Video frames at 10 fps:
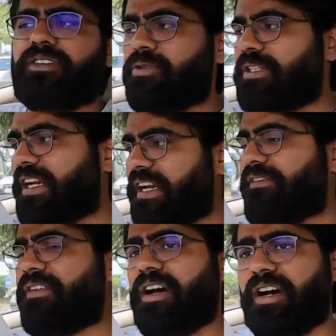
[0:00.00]
do that
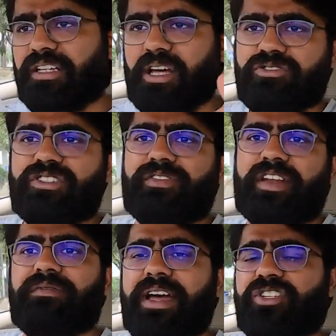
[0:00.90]
downshift
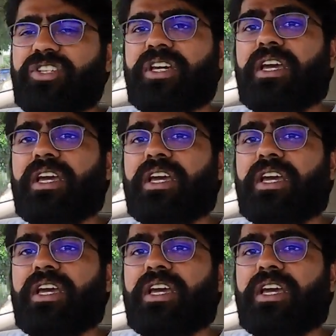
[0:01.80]
rev match.